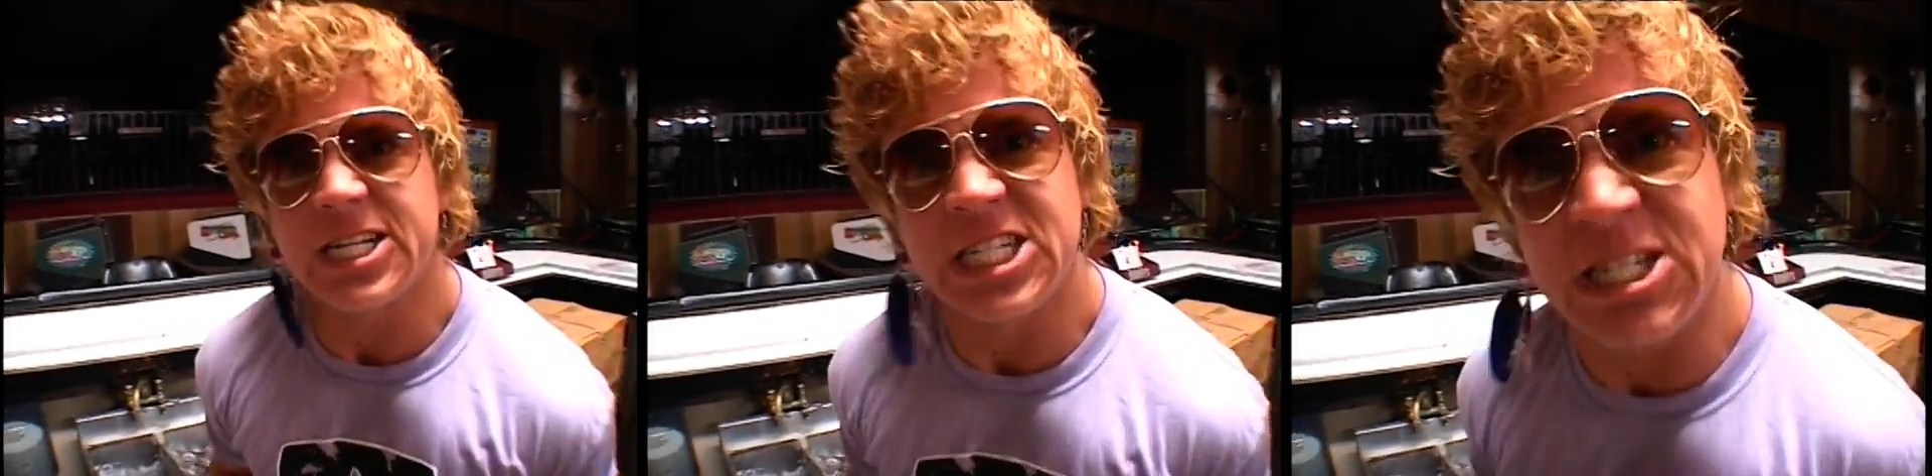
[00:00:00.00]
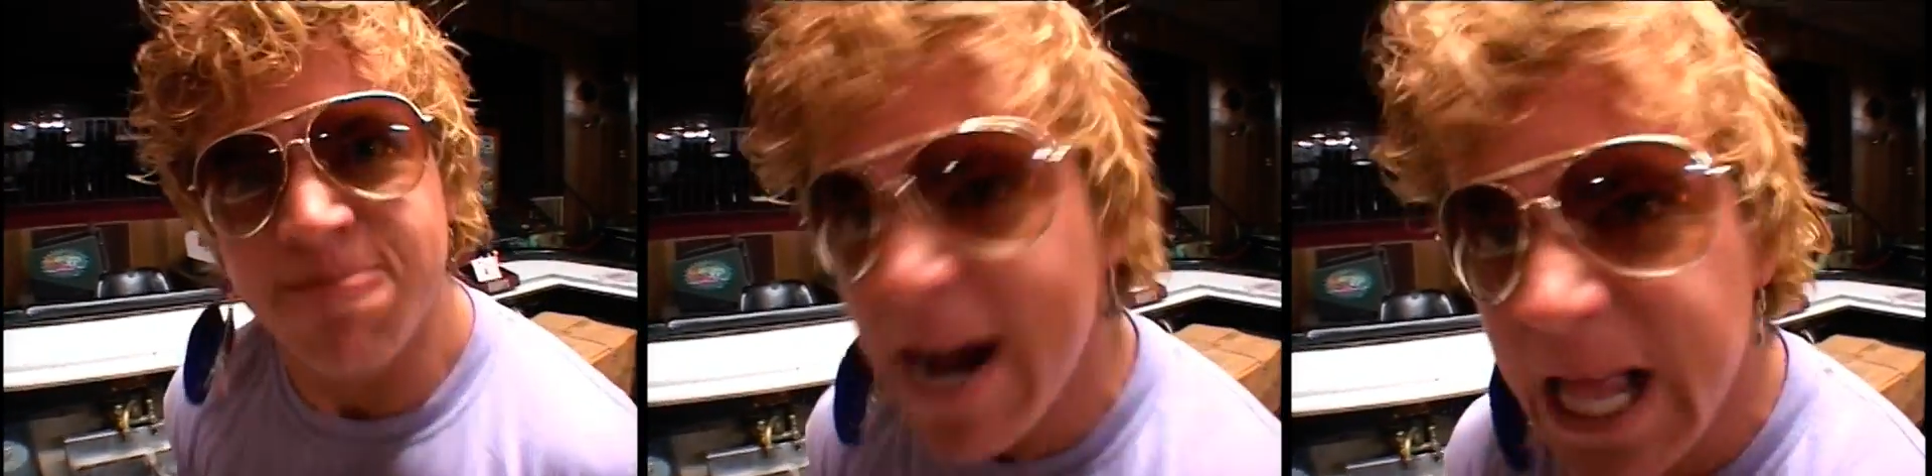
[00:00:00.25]
a
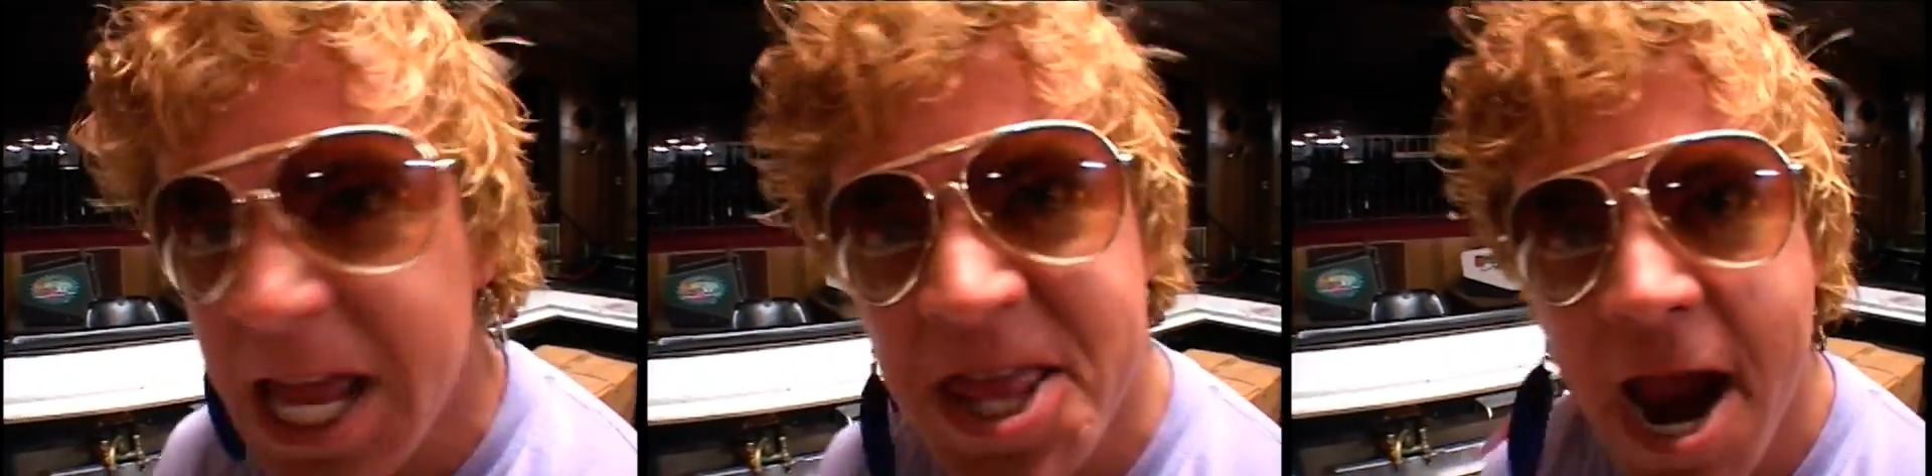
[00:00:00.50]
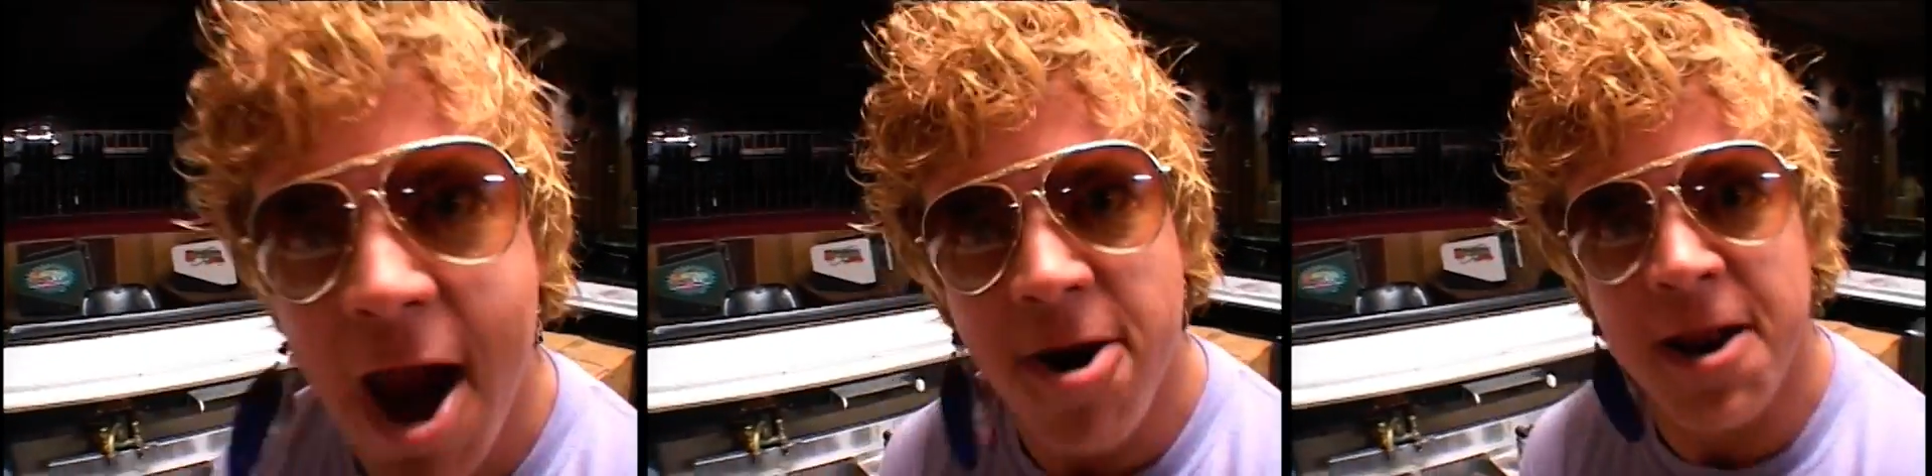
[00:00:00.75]
smell in
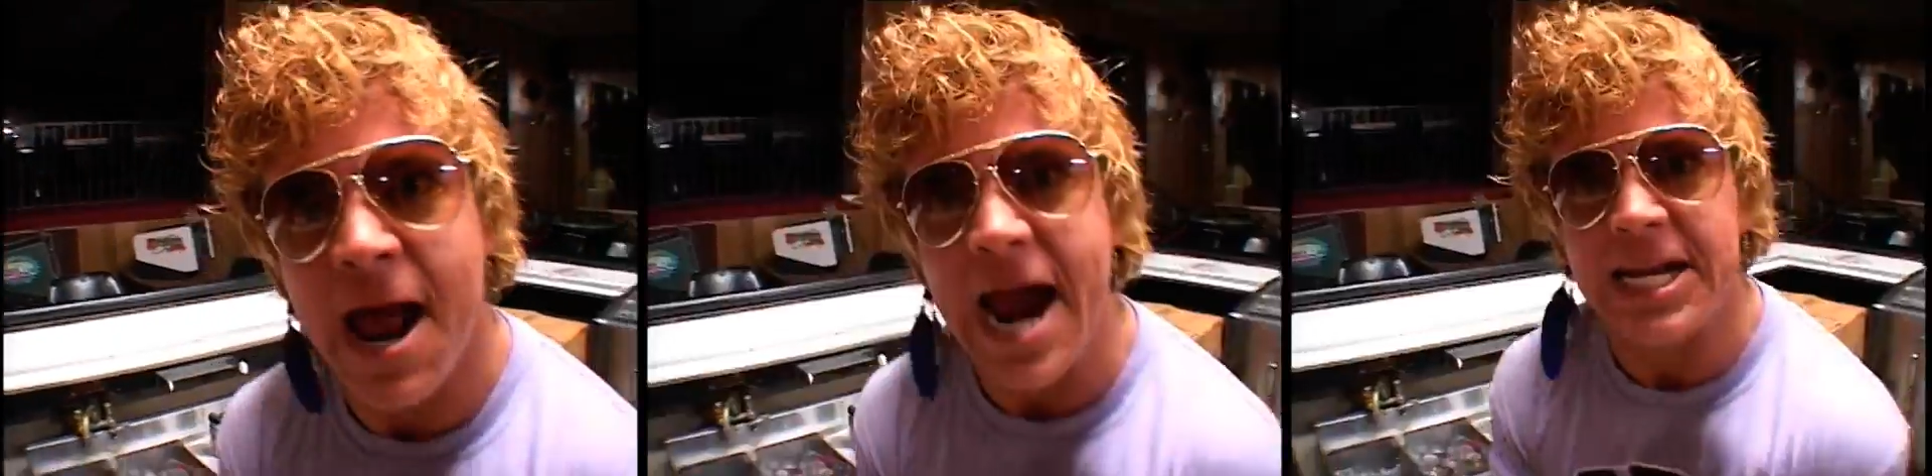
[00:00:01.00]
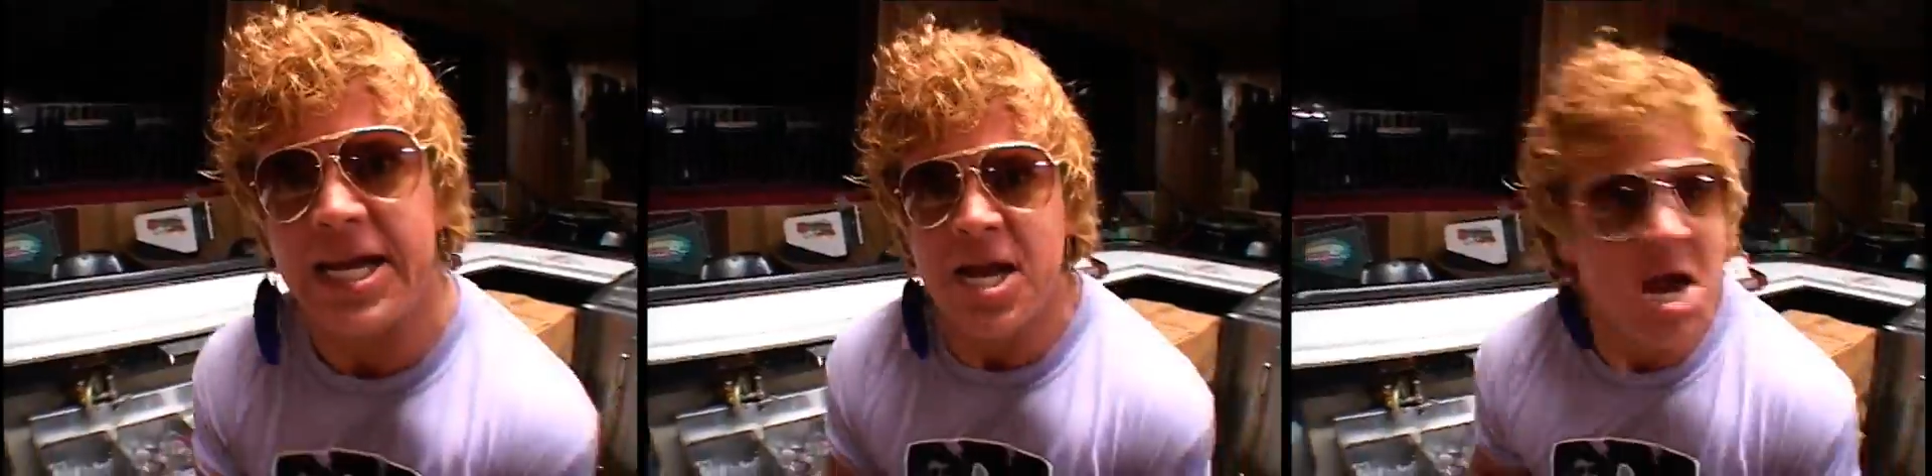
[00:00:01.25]
the air
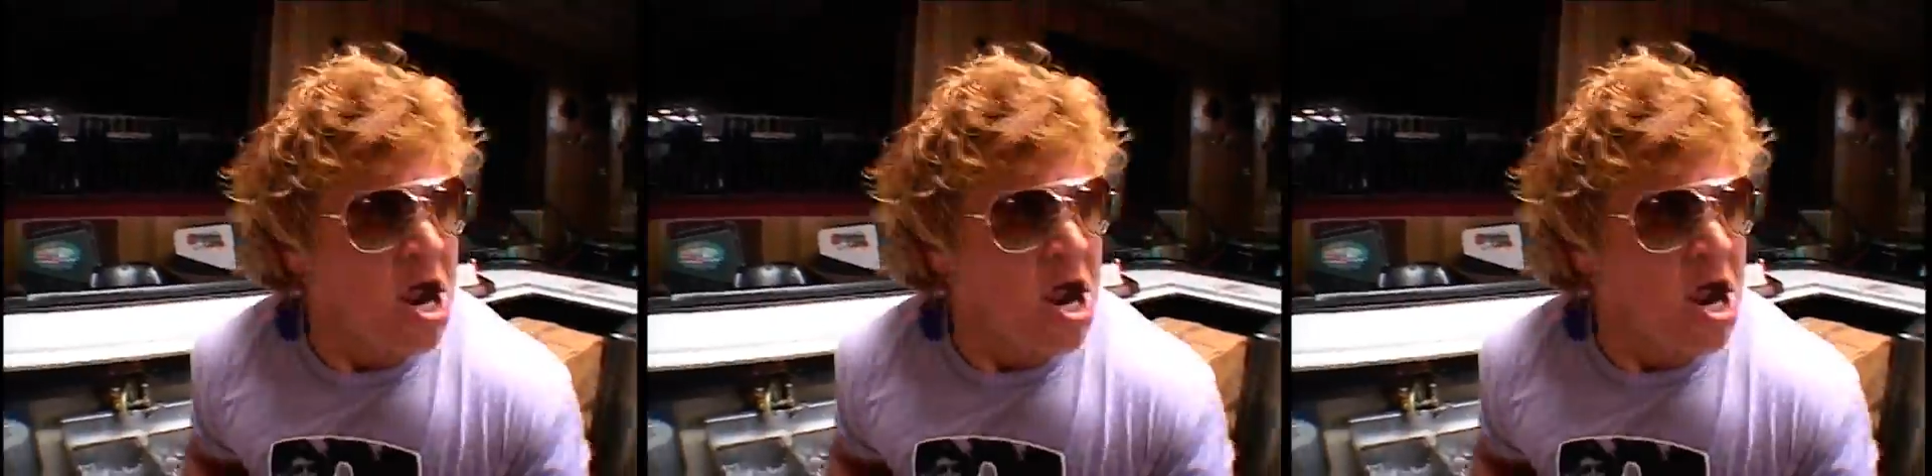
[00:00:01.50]
tonight.